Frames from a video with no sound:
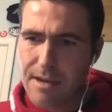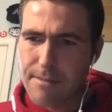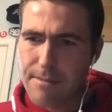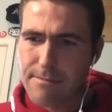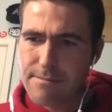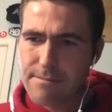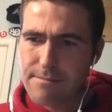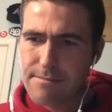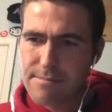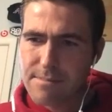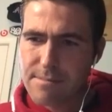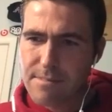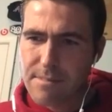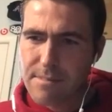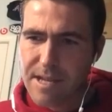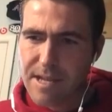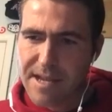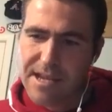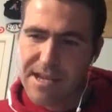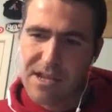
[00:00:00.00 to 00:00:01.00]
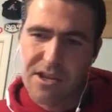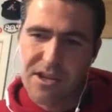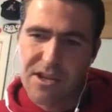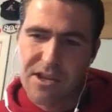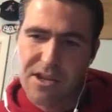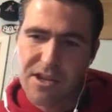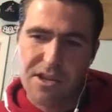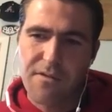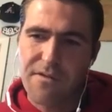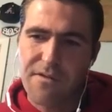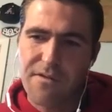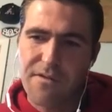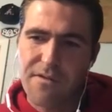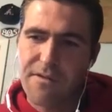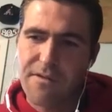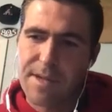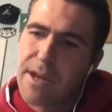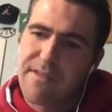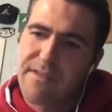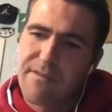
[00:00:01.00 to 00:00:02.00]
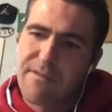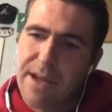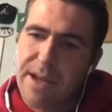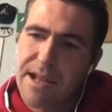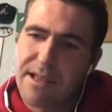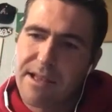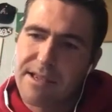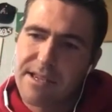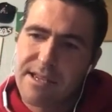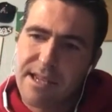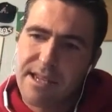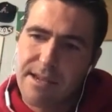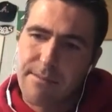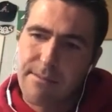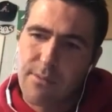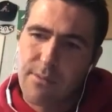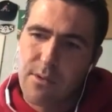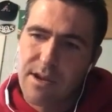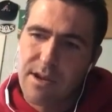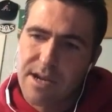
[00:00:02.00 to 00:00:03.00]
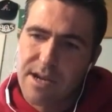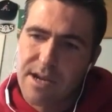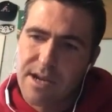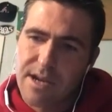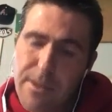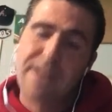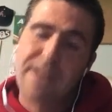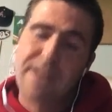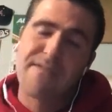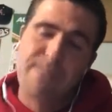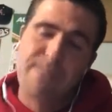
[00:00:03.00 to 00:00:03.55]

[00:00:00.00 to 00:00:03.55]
like I said, just hopefully from a competitive balance standpoint,